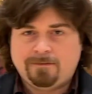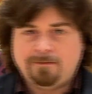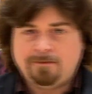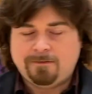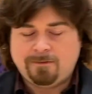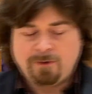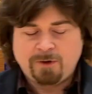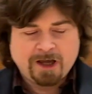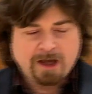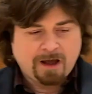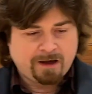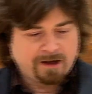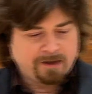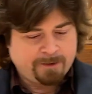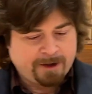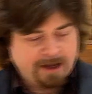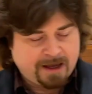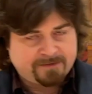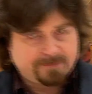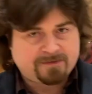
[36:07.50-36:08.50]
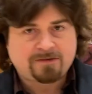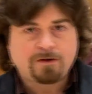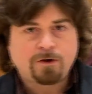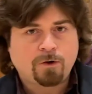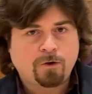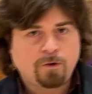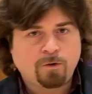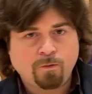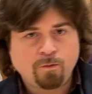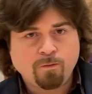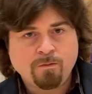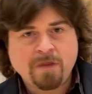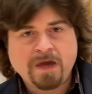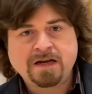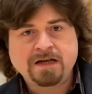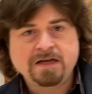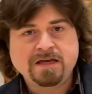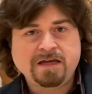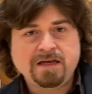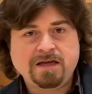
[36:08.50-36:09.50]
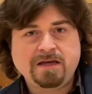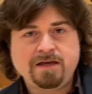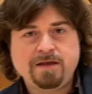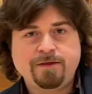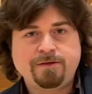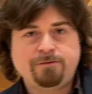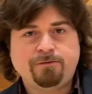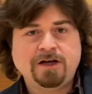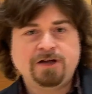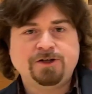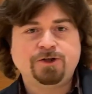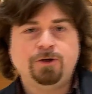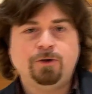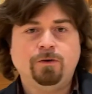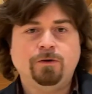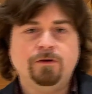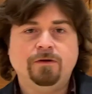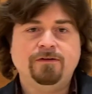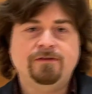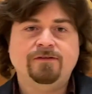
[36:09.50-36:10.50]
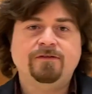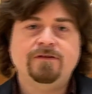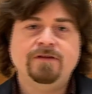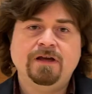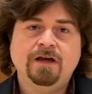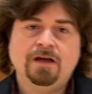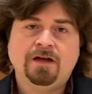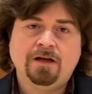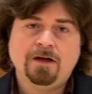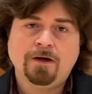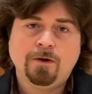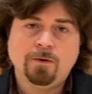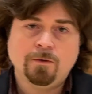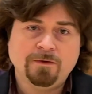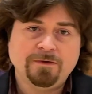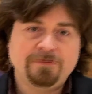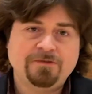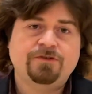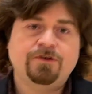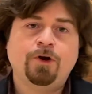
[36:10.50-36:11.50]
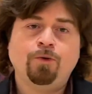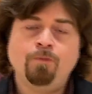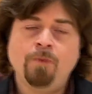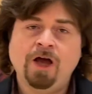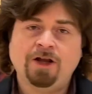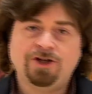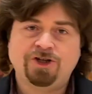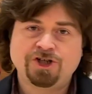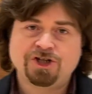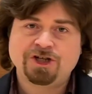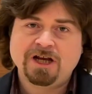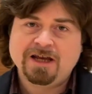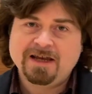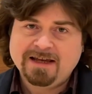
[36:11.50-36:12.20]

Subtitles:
We occupy so many thresholds to the unknown, so much